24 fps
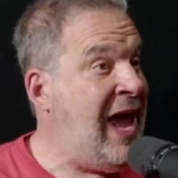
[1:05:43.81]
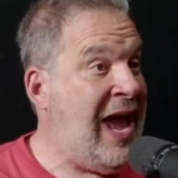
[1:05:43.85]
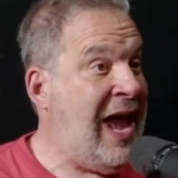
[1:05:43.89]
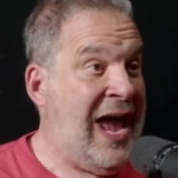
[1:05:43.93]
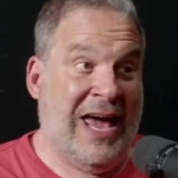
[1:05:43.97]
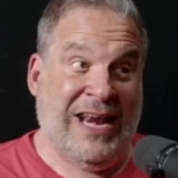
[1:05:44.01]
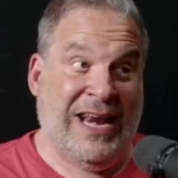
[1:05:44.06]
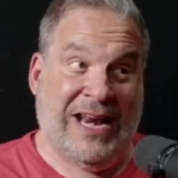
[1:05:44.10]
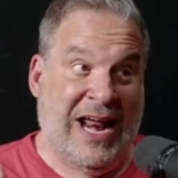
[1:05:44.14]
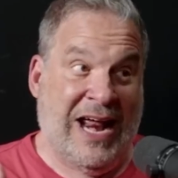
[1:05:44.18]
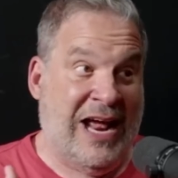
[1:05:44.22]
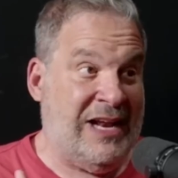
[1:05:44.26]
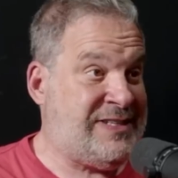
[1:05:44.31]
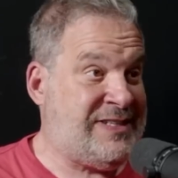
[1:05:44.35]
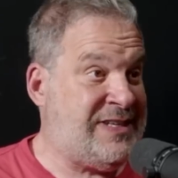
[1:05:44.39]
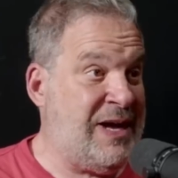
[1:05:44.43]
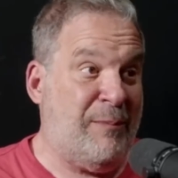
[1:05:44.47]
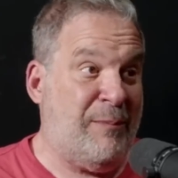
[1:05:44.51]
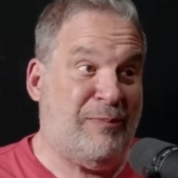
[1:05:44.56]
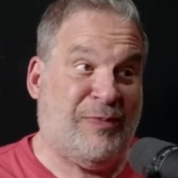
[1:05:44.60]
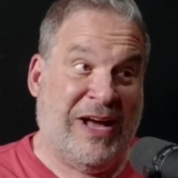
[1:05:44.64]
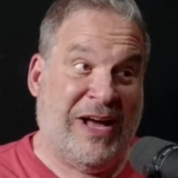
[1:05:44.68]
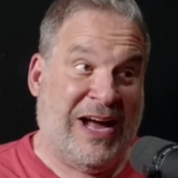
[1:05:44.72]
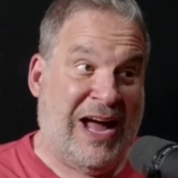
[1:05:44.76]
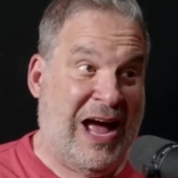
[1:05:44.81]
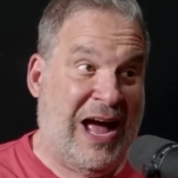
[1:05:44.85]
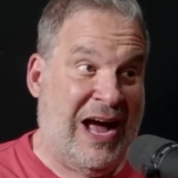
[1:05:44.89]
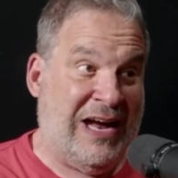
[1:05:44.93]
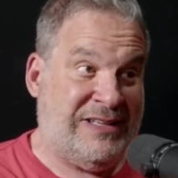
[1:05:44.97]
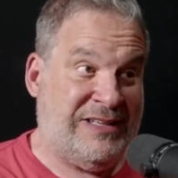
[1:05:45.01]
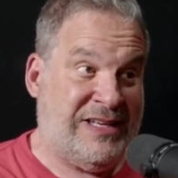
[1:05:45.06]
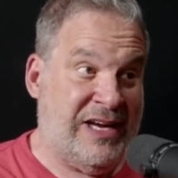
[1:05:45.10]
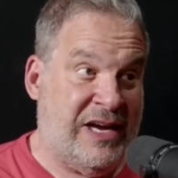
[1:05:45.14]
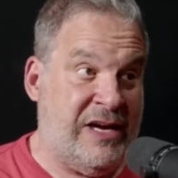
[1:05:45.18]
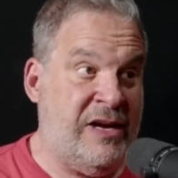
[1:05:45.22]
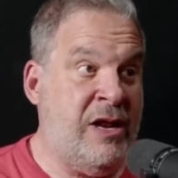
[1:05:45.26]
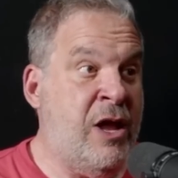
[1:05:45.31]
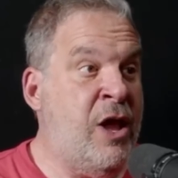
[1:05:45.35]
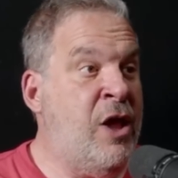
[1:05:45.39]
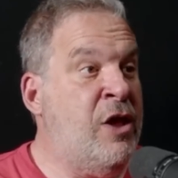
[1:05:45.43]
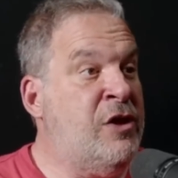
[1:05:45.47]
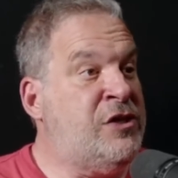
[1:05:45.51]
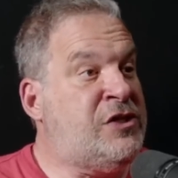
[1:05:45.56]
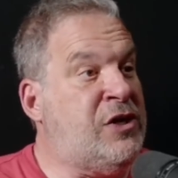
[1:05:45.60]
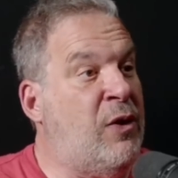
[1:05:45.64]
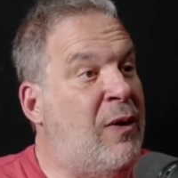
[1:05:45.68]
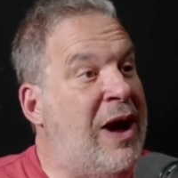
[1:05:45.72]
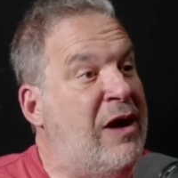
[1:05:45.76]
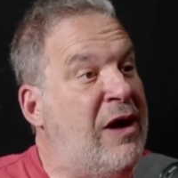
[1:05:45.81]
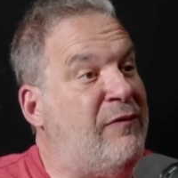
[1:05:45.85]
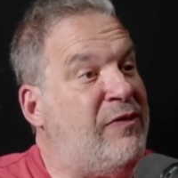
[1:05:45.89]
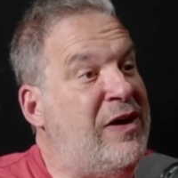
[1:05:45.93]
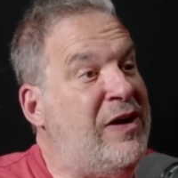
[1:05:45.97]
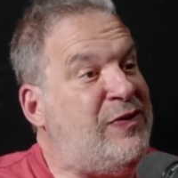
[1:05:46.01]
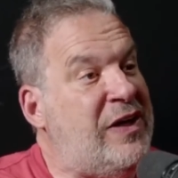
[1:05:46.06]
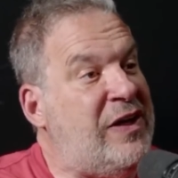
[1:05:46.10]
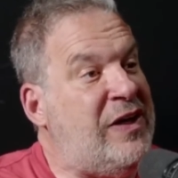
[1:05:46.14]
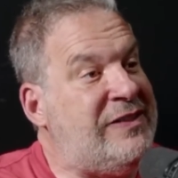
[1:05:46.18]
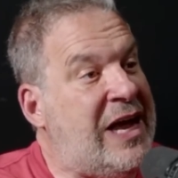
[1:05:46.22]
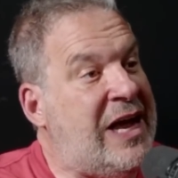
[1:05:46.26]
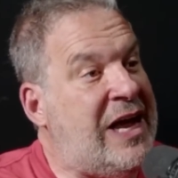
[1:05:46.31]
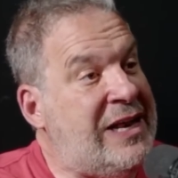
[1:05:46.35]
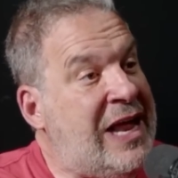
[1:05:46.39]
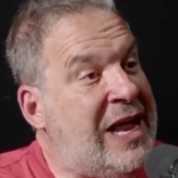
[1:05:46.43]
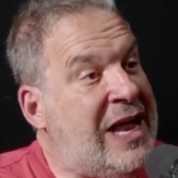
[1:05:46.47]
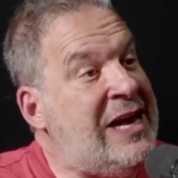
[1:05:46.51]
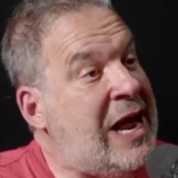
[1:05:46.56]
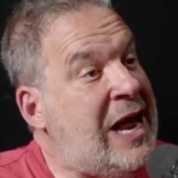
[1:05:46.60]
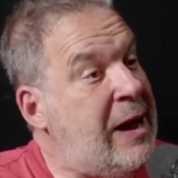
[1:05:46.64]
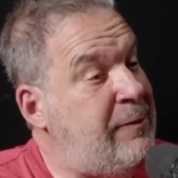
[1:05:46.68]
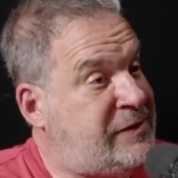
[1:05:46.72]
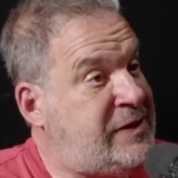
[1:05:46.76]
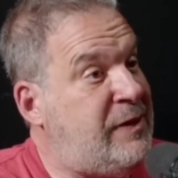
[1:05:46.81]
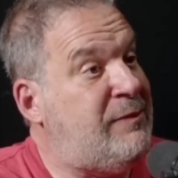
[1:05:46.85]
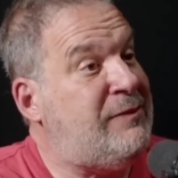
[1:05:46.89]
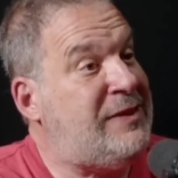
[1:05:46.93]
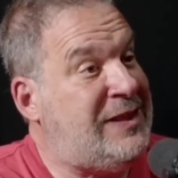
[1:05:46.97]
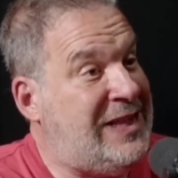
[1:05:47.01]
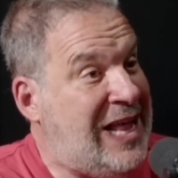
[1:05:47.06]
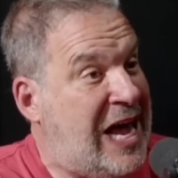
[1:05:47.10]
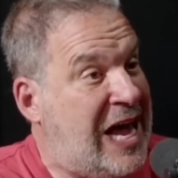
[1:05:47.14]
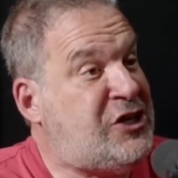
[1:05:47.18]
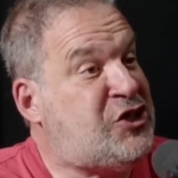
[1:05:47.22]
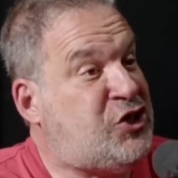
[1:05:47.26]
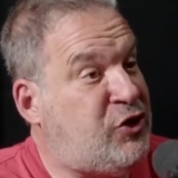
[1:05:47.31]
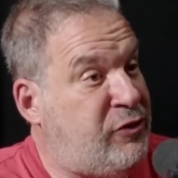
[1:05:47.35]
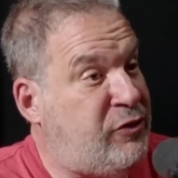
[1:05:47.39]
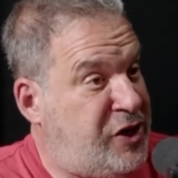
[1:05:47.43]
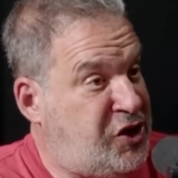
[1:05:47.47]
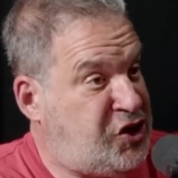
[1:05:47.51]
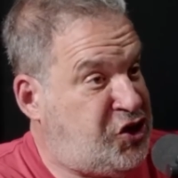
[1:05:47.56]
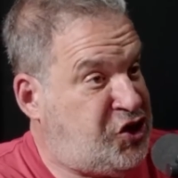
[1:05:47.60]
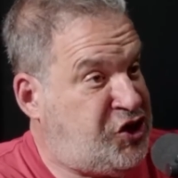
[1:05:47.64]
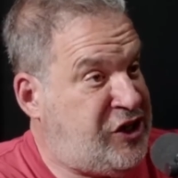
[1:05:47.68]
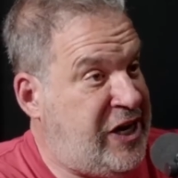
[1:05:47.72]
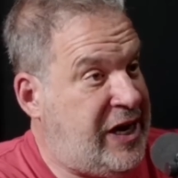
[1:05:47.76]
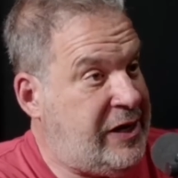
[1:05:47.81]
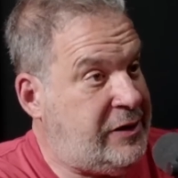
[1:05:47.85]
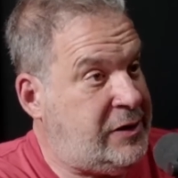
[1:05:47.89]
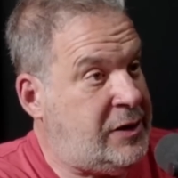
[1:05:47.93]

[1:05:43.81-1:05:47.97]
And it ain't something I did. Right. So everything, they named some lecherous shit.